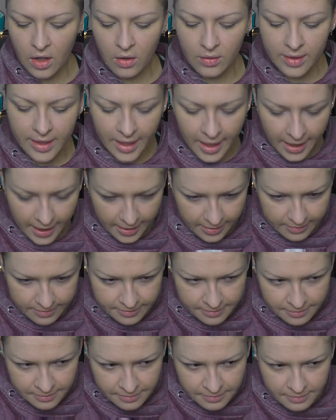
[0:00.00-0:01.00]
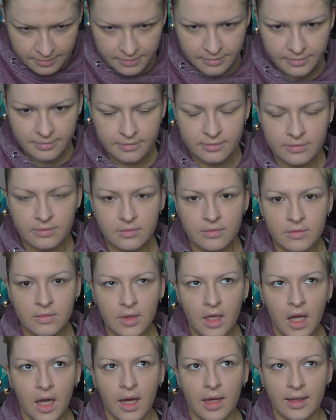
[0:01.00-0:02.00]
Okay.
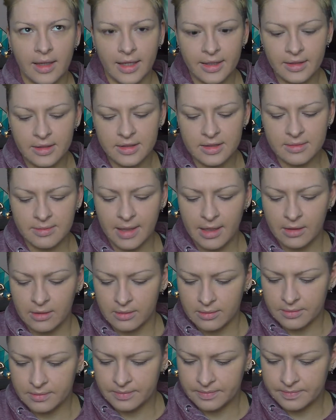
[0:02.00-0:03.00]
I like the smell.